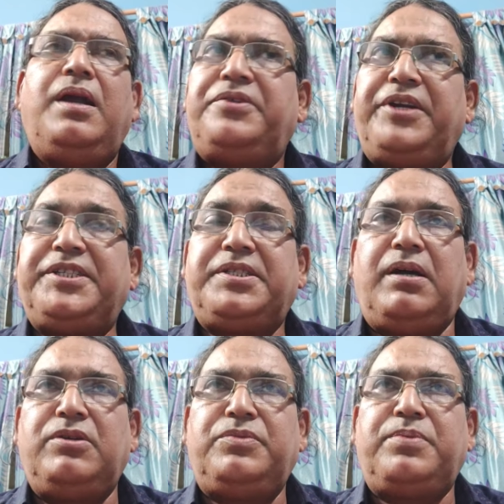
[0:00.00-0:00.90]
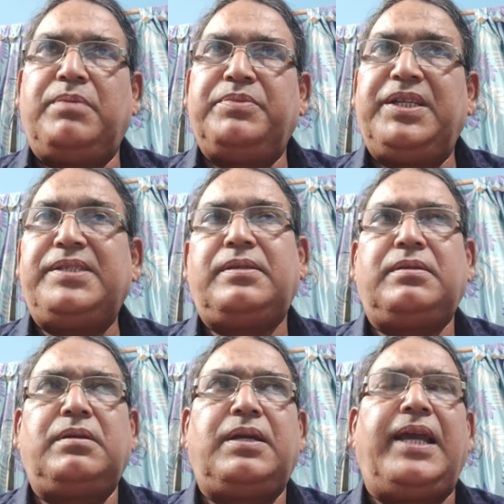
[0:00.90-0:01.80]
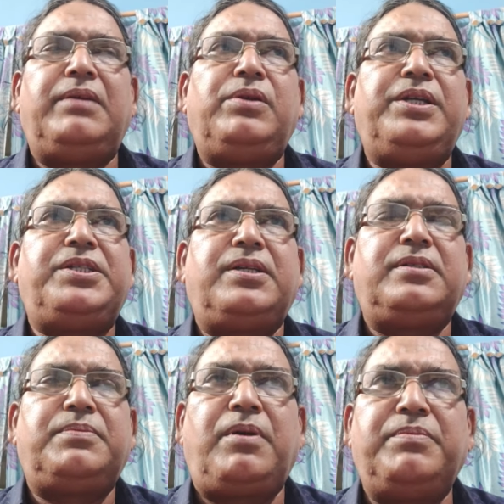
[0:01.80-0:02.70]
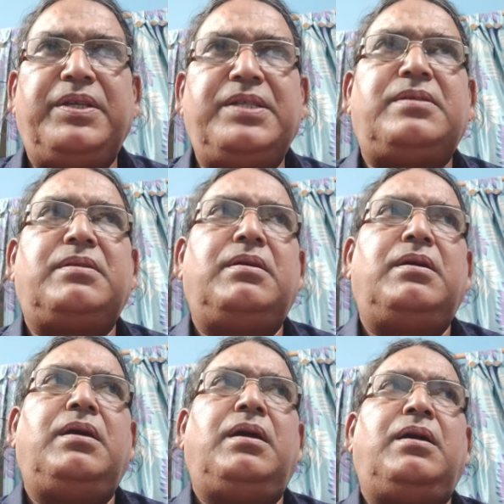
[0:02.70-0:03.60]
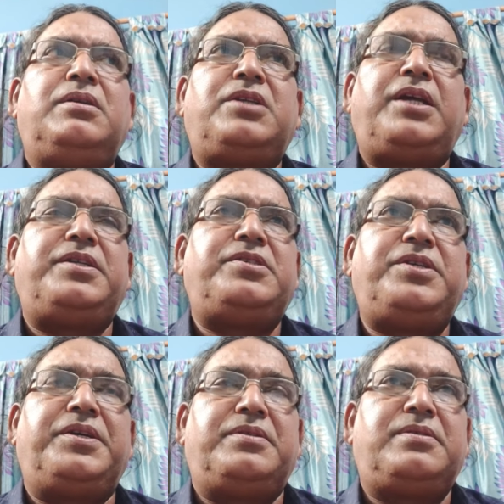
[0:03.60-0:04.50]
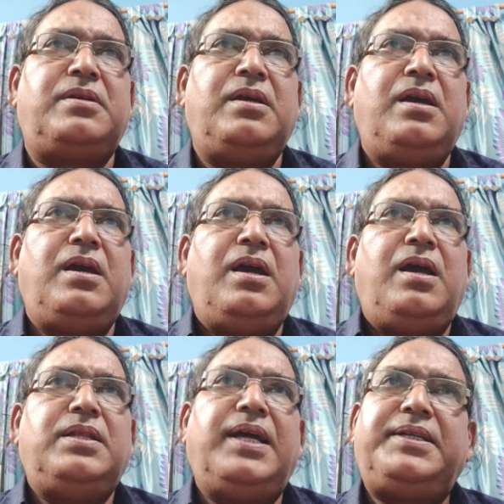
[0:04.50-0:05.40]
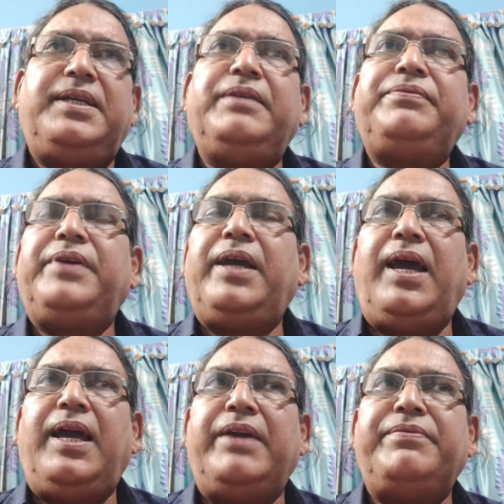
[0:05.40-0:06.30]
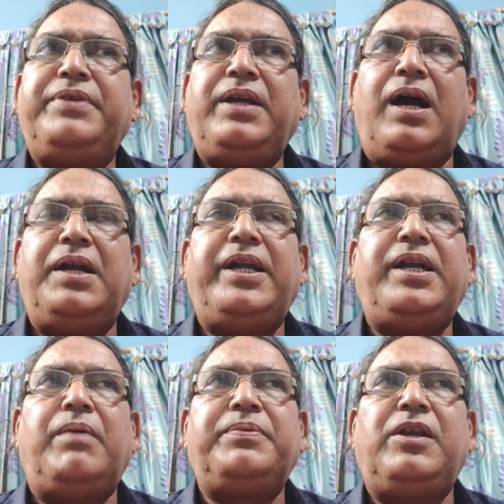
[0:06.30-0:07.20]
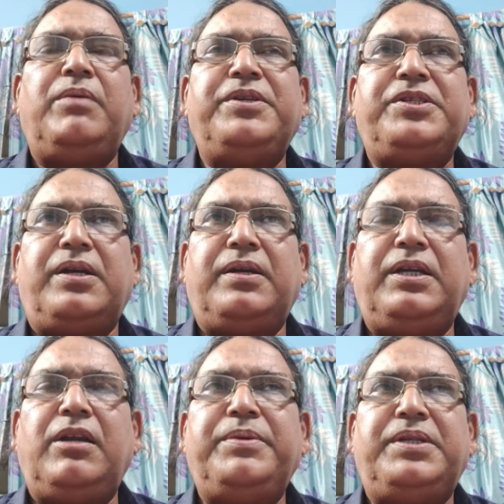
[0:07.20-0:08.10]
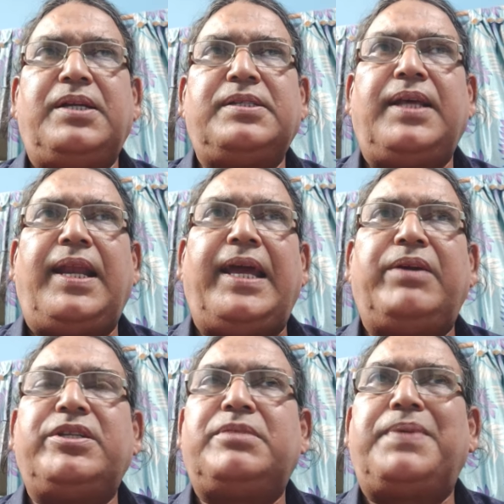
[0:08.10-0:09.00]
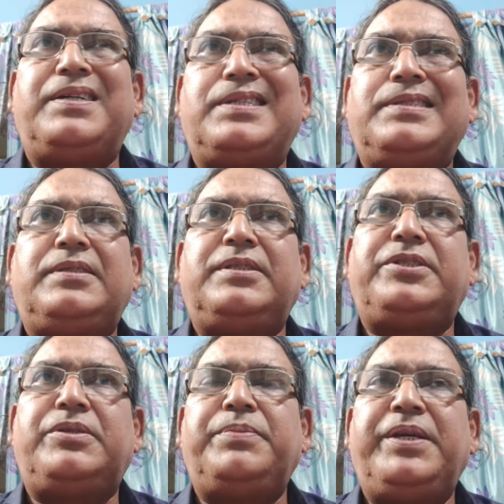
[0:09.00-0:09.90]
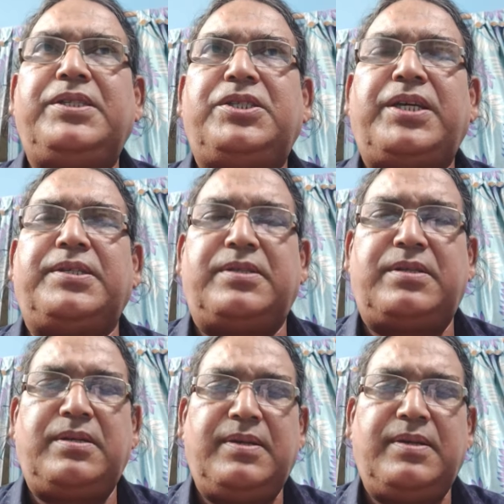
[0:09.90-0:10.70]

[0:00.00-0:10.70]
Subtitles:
traced out from these calculations, from these statistics, that if every 100 kilometers the language patterns is being changed.